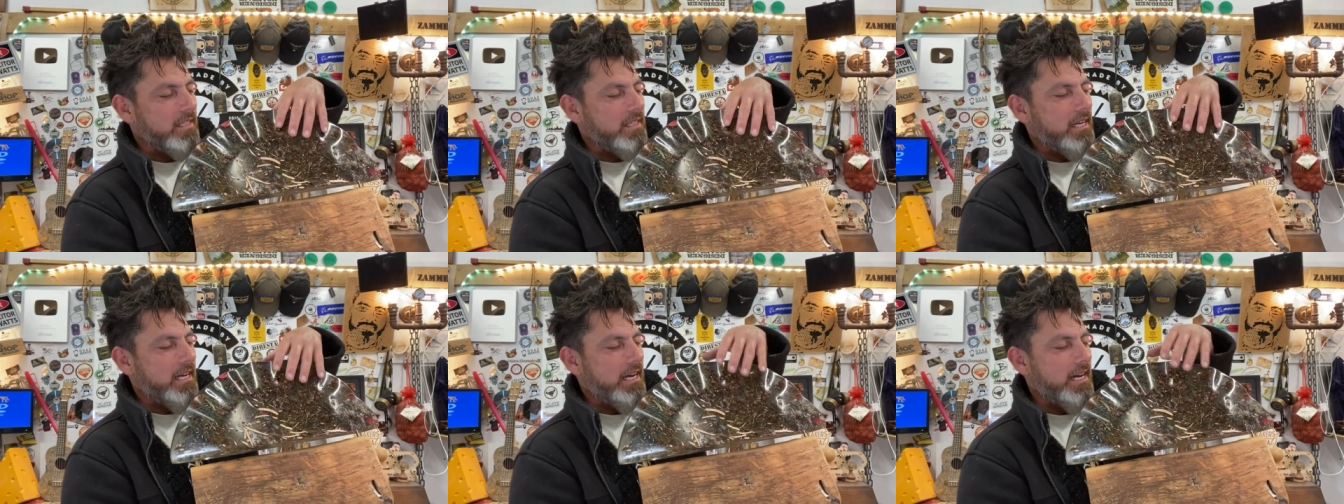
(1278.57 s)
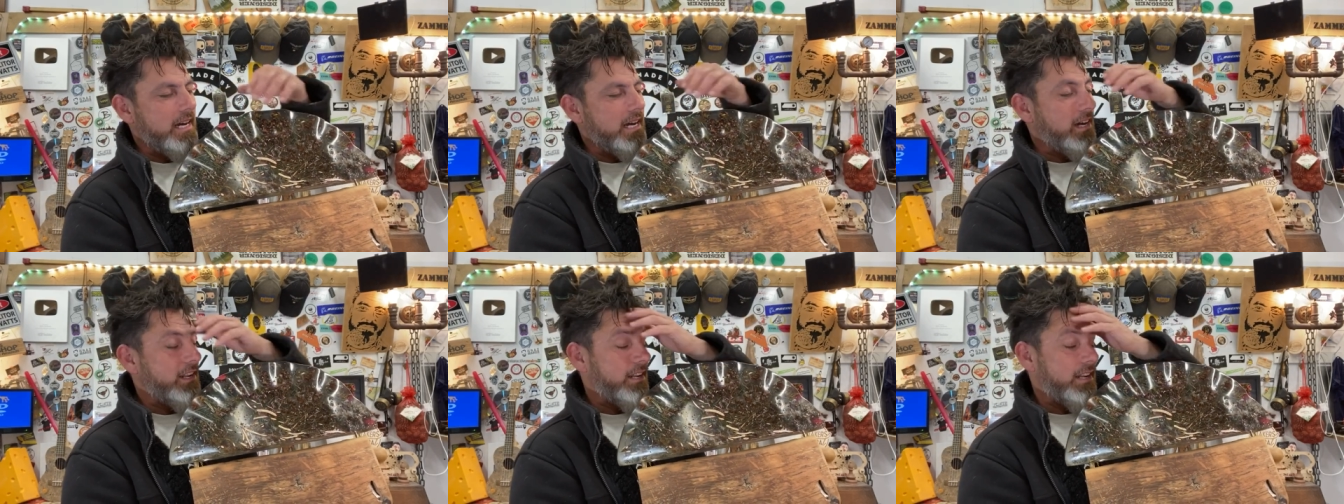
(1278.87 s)

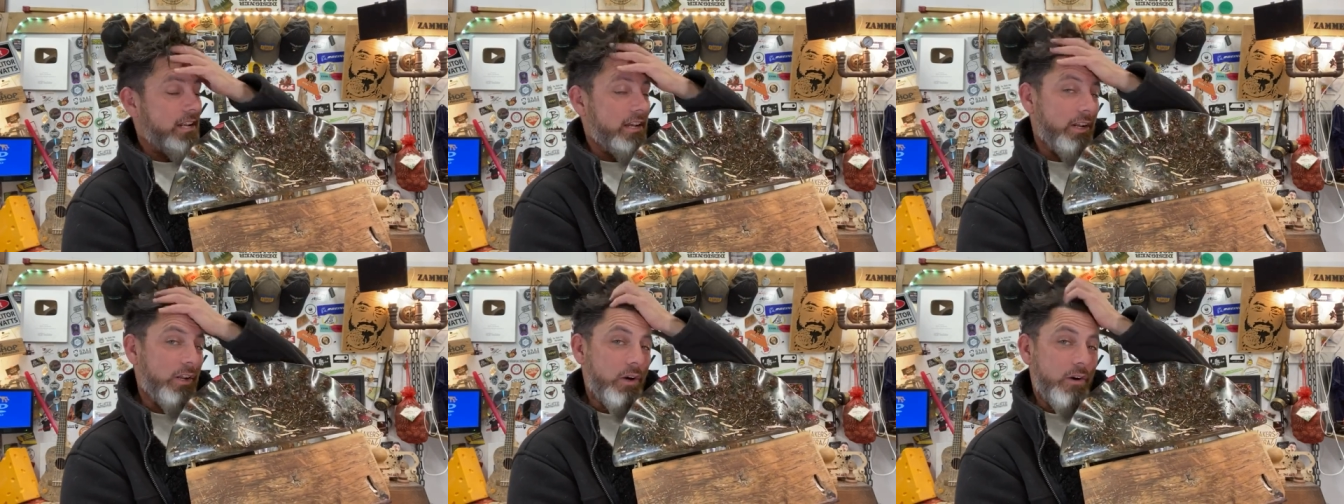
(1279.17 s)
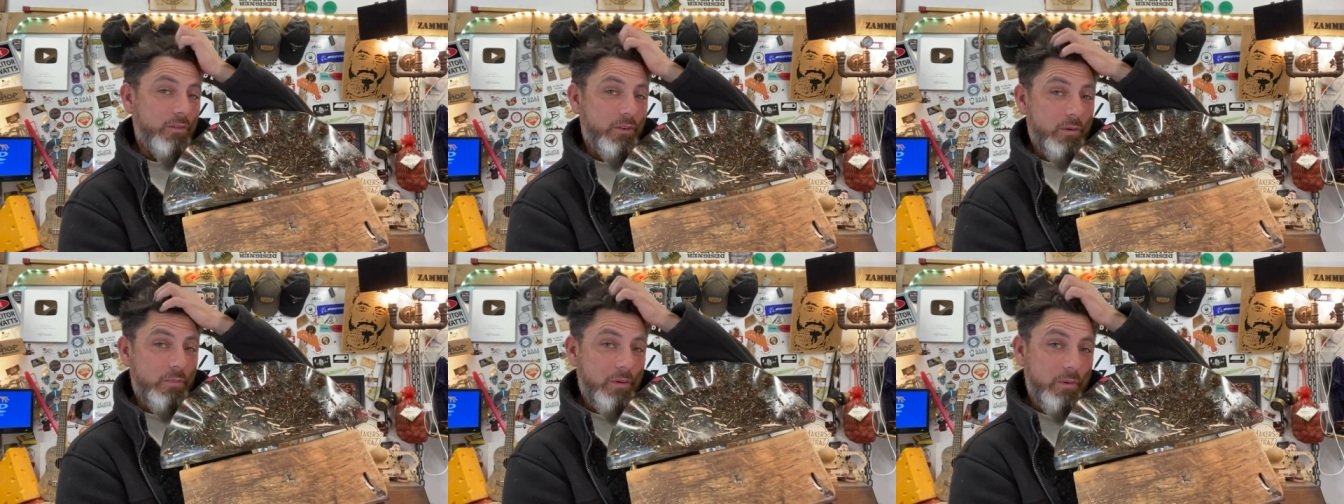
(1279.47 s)
Uh, I don't know, a lot
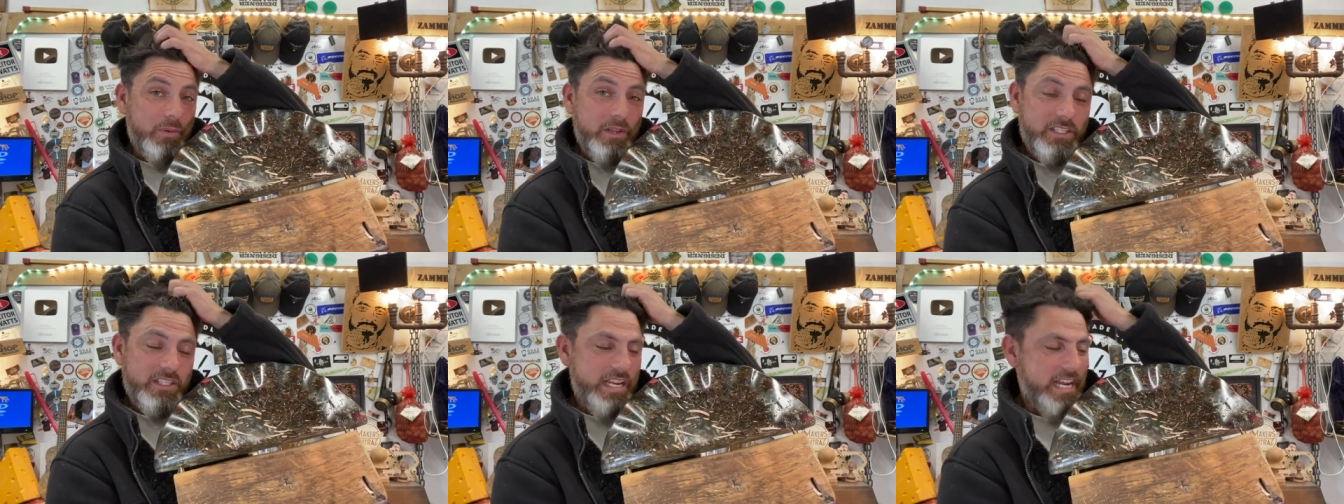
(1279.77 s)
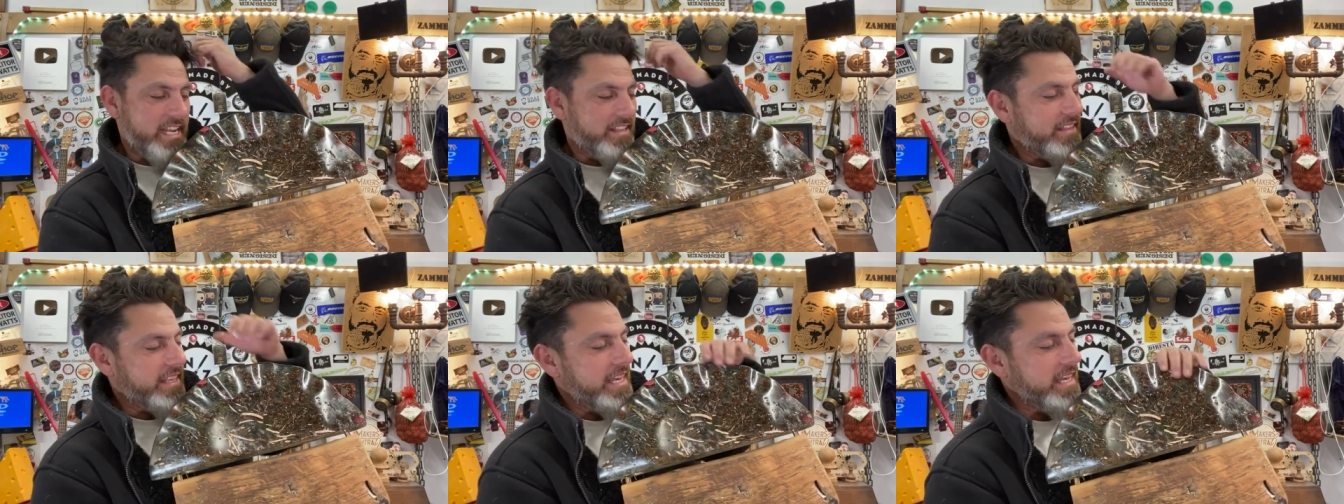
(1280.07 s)
of you are probably
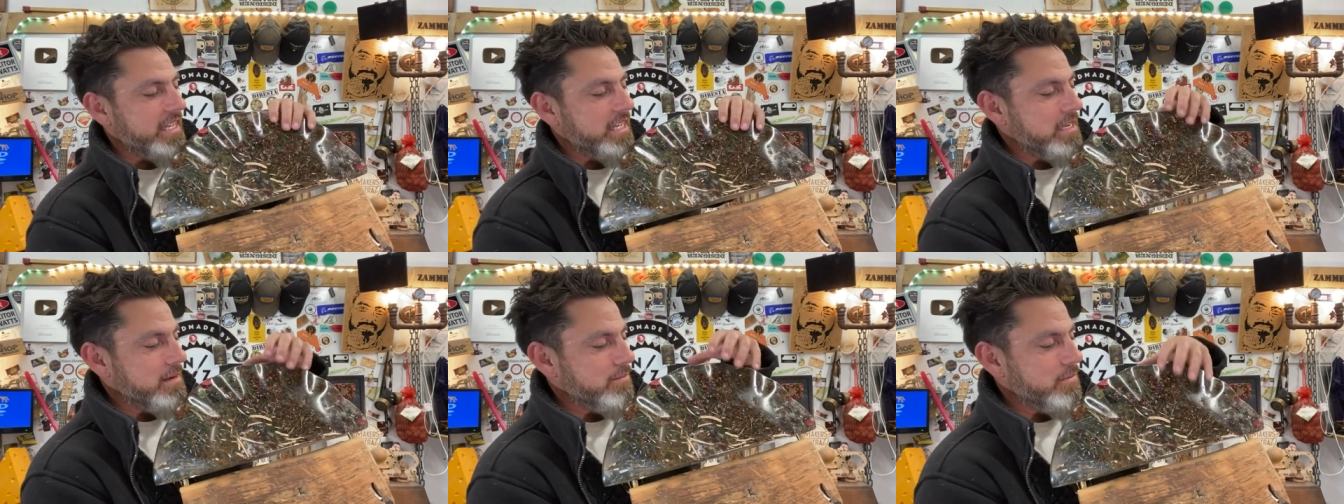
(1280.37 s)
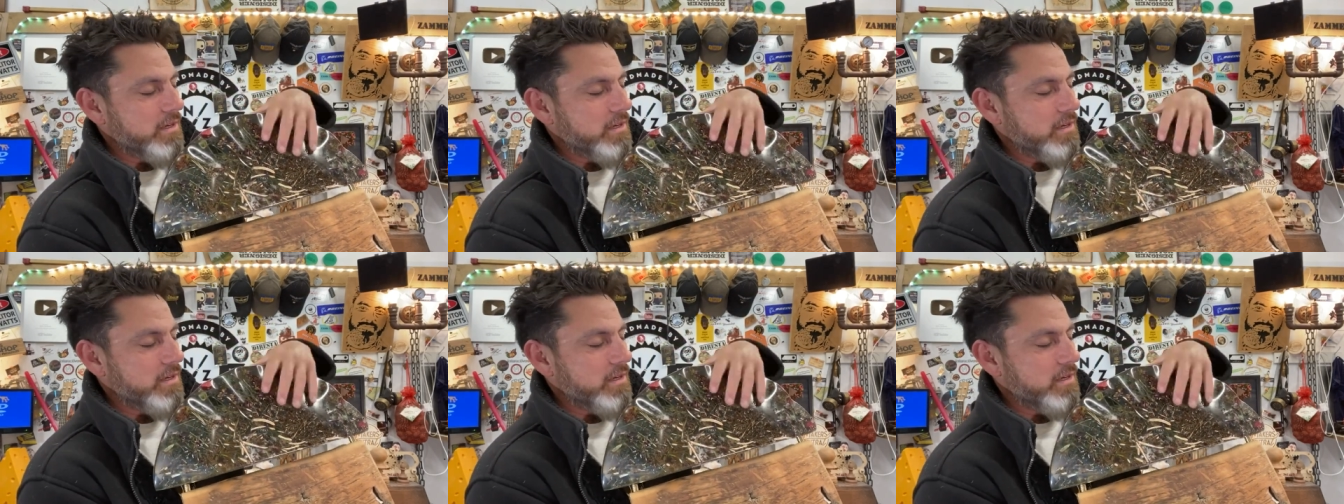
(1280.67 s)
saying that.